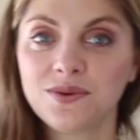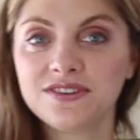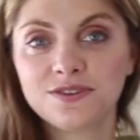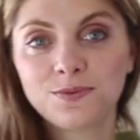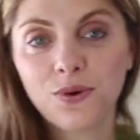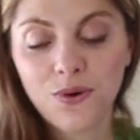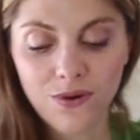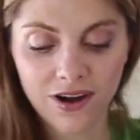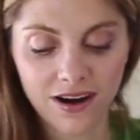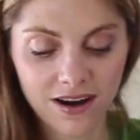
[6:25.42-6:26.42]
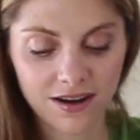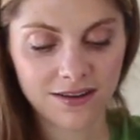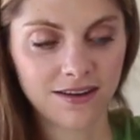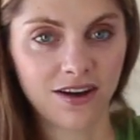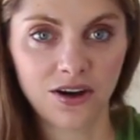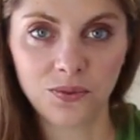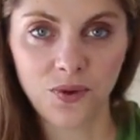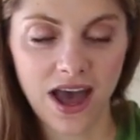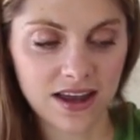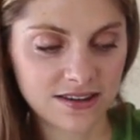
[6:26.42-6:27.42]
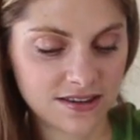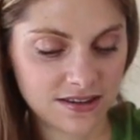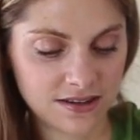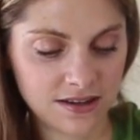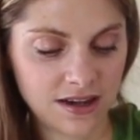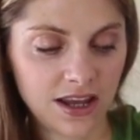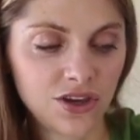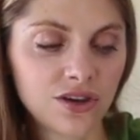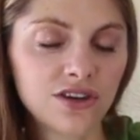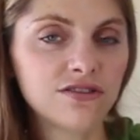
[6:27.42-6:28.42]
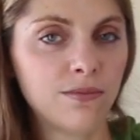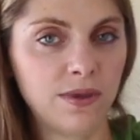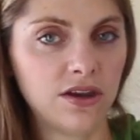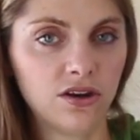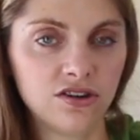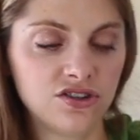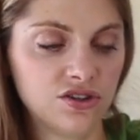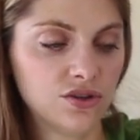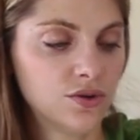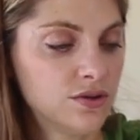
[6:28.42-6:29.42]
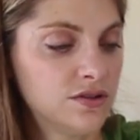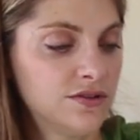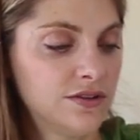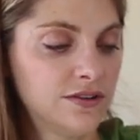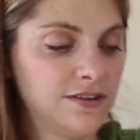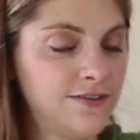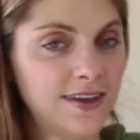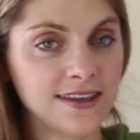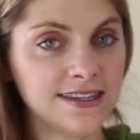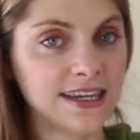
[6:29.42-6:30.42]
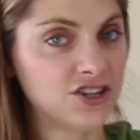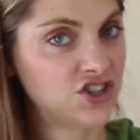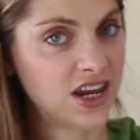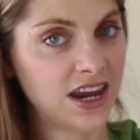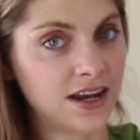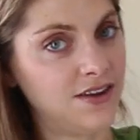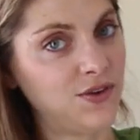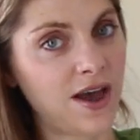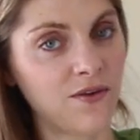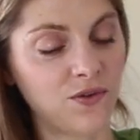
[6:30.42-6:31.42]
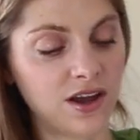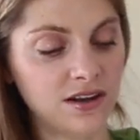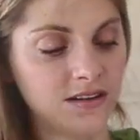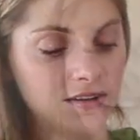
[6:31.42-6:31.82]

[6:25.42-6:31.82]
we just pour our wet, and you can use a beater too, fancy kitchen if you have one.